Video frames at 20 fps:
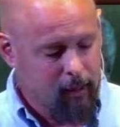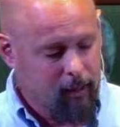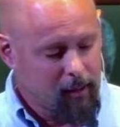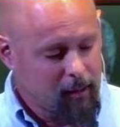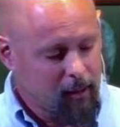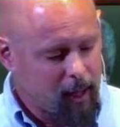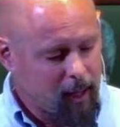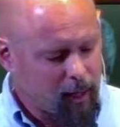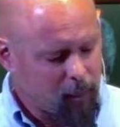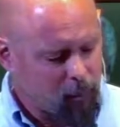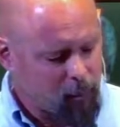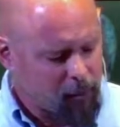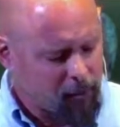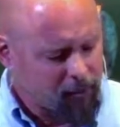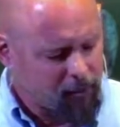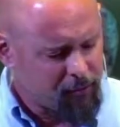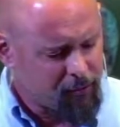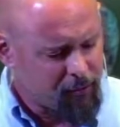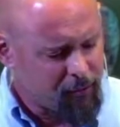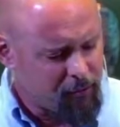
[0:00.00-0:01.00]
God
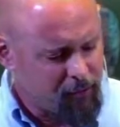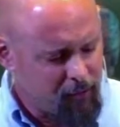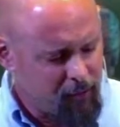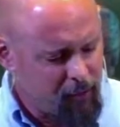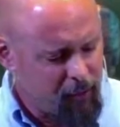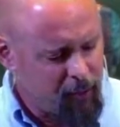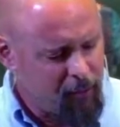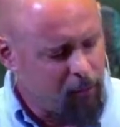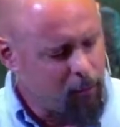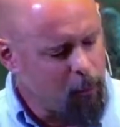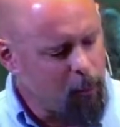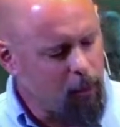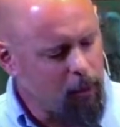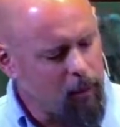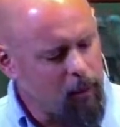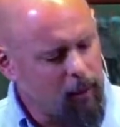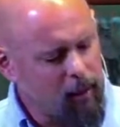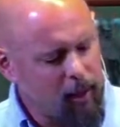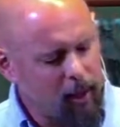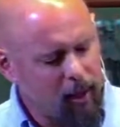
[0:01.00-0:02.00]
wants to see more
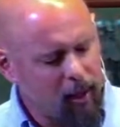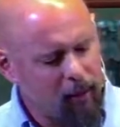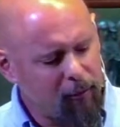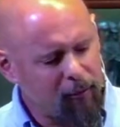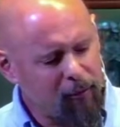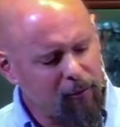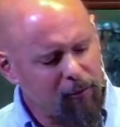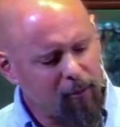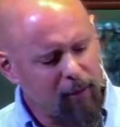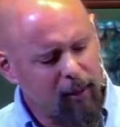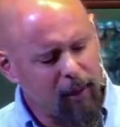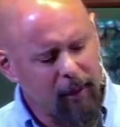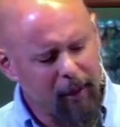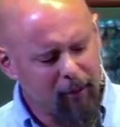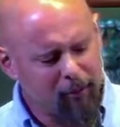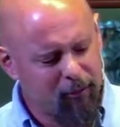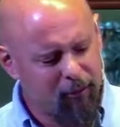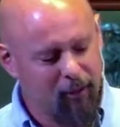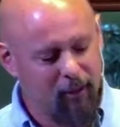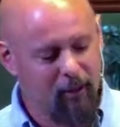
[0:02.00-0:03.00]
love and
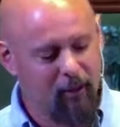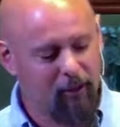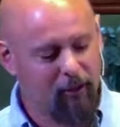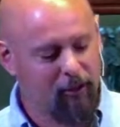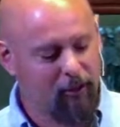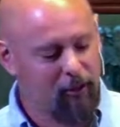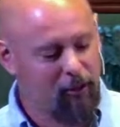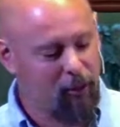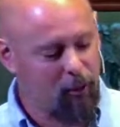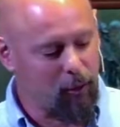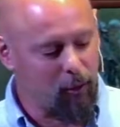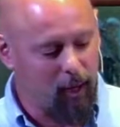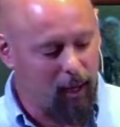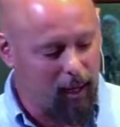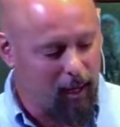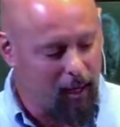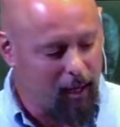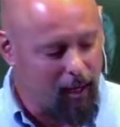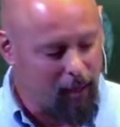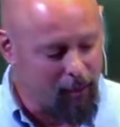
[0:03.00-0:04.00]
playfulness in your
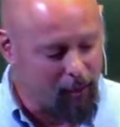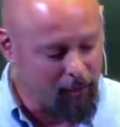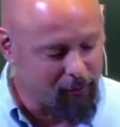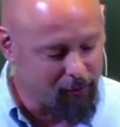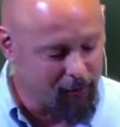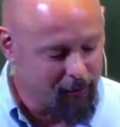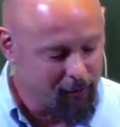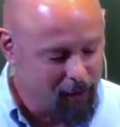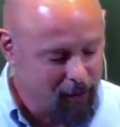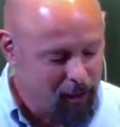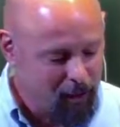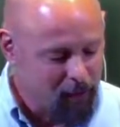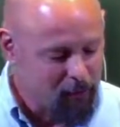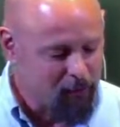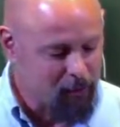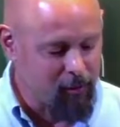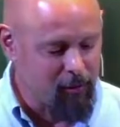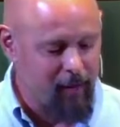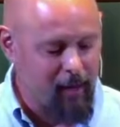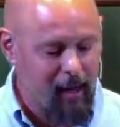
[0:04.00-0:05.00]
eyes,
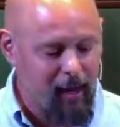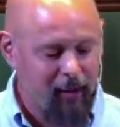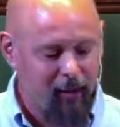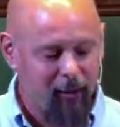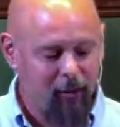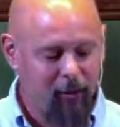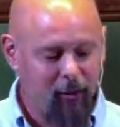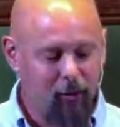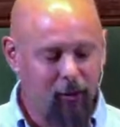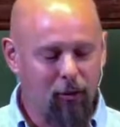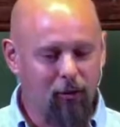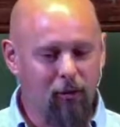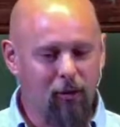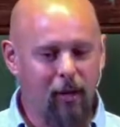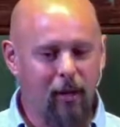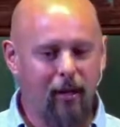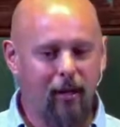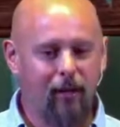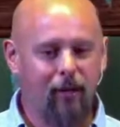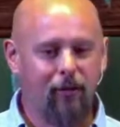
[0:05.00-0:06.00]
for that is your
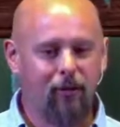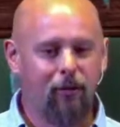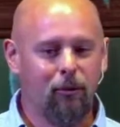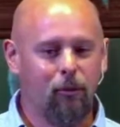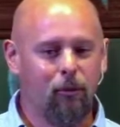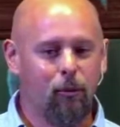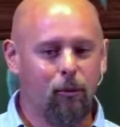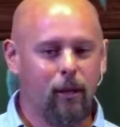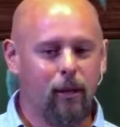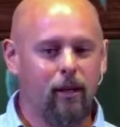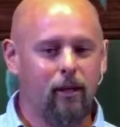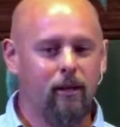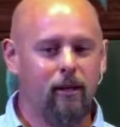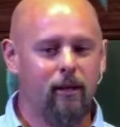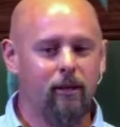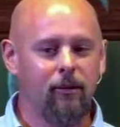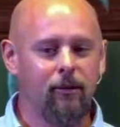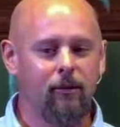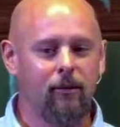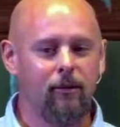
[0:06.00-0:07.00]
greatest
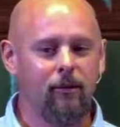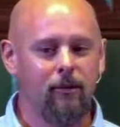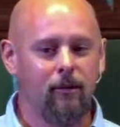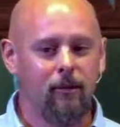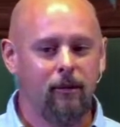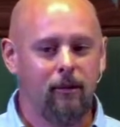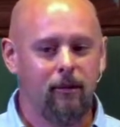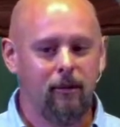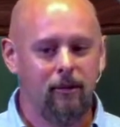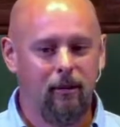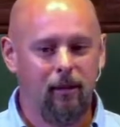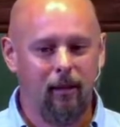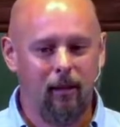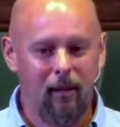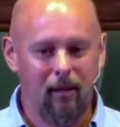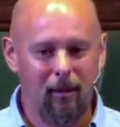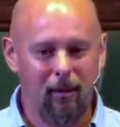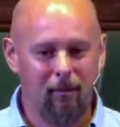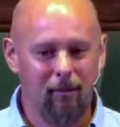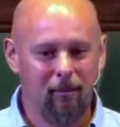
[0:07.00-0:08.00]
witness to
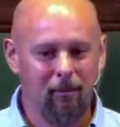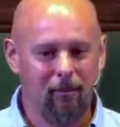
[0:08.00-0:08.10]
Him.